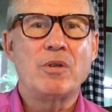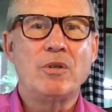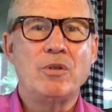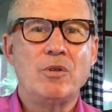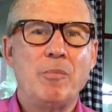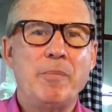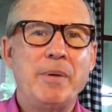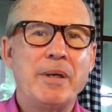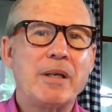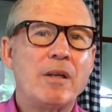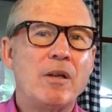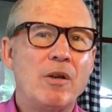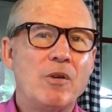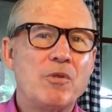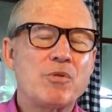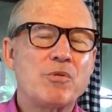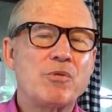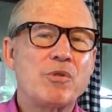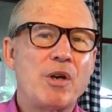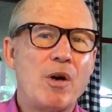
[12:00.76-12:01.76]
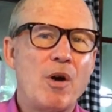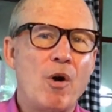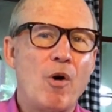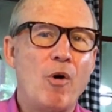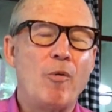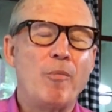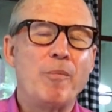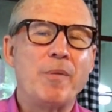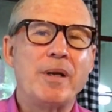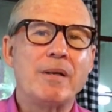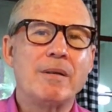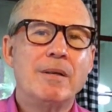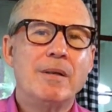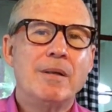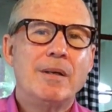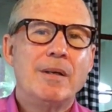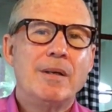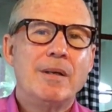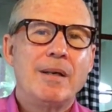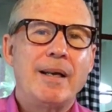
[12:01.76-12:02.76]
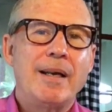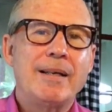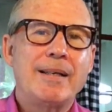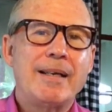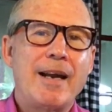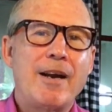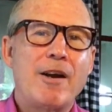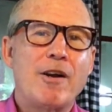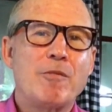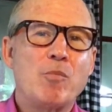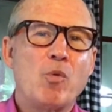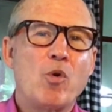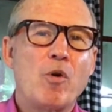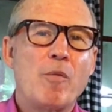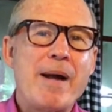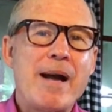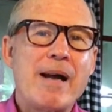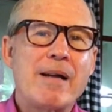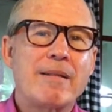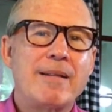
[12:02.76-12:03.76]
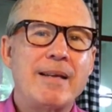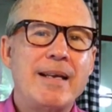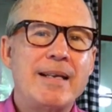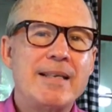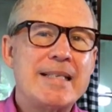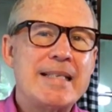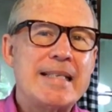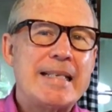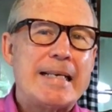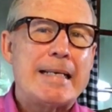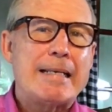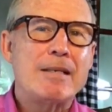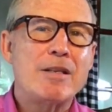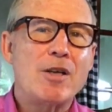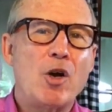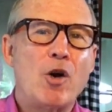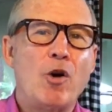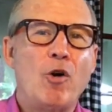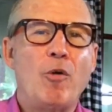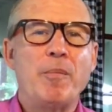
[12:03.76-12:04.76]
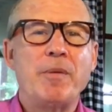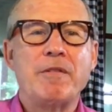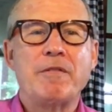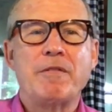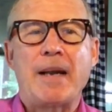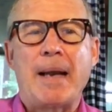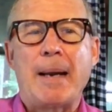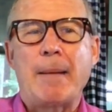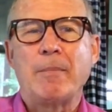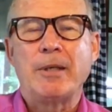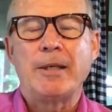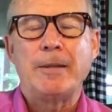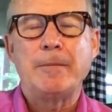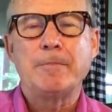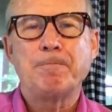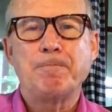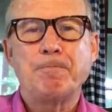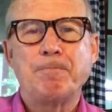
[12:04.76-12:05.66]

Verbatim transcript: a little bit closer to home and, and cared more about things in the home and family